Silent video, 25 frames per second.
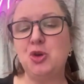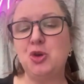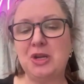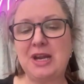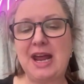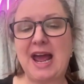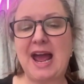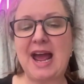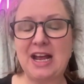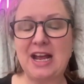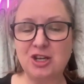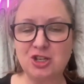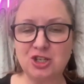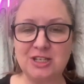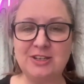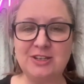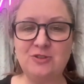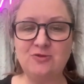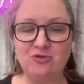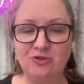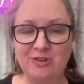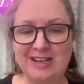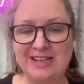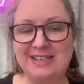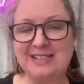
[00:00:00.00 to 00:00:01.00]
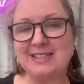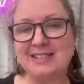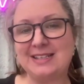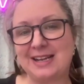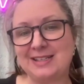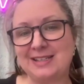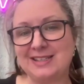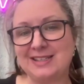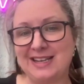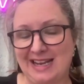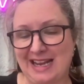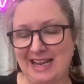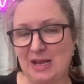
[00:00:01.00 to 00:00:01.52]
You can actually
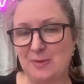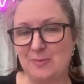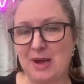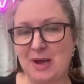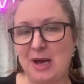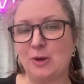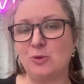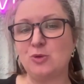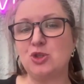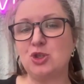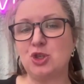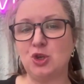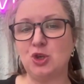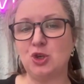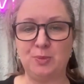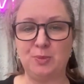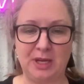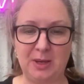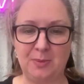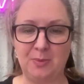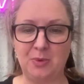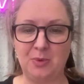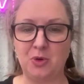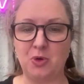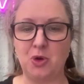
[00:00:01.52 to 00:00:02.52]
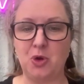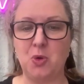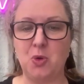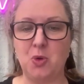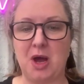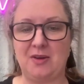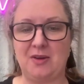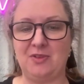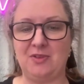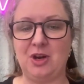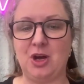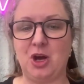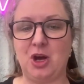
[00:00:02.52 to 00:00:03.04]
resend an email to people who
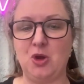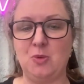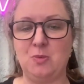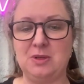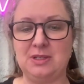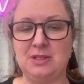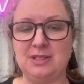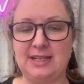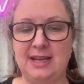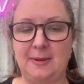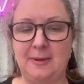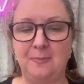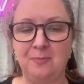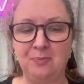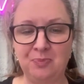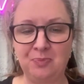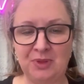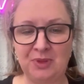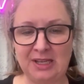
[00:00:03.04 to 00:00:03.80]
haven't opened it.